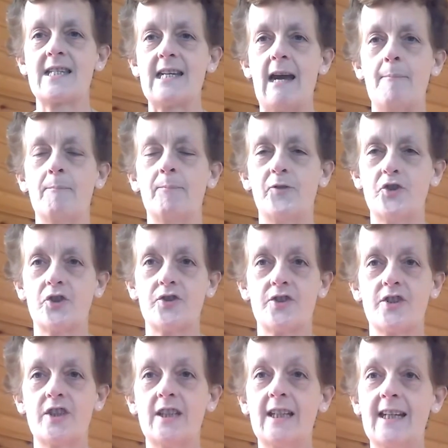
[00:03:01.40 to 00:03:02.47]
step?
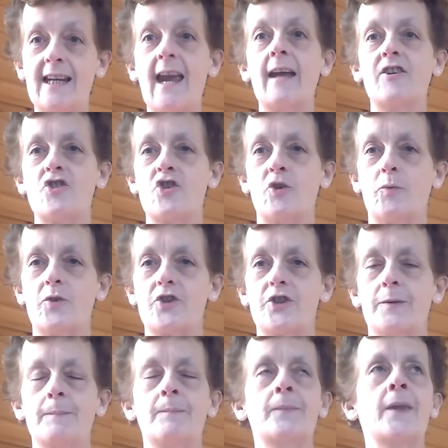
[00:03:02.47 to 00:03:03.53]
Just get to
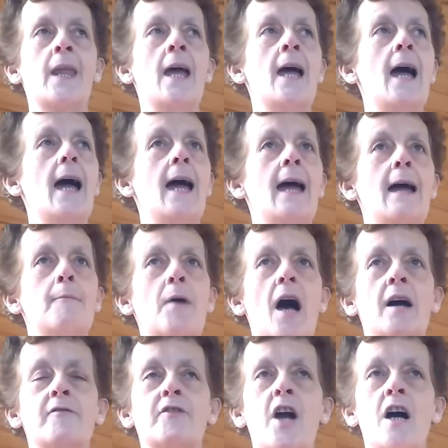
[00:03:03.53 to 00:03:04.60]
it.
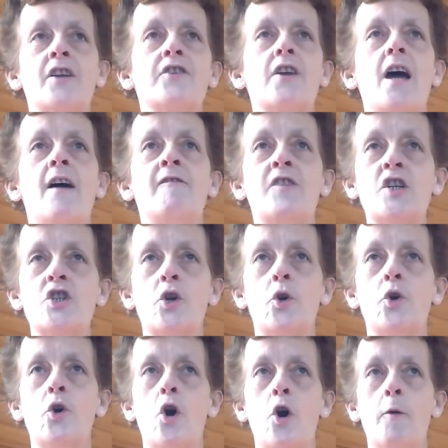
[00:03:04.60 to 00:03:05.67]
I've got a
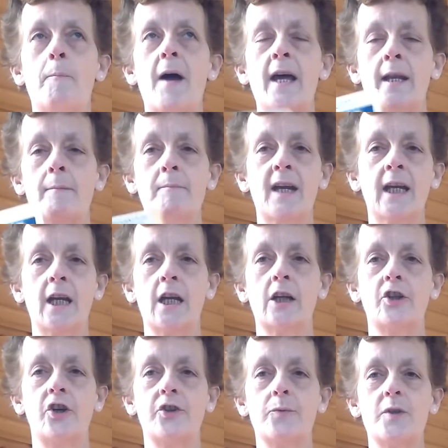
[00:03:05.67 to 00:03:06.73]
video up, and I'm making
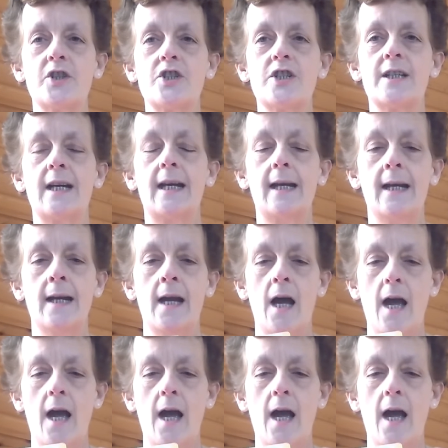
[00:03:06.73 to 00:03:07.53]
another one today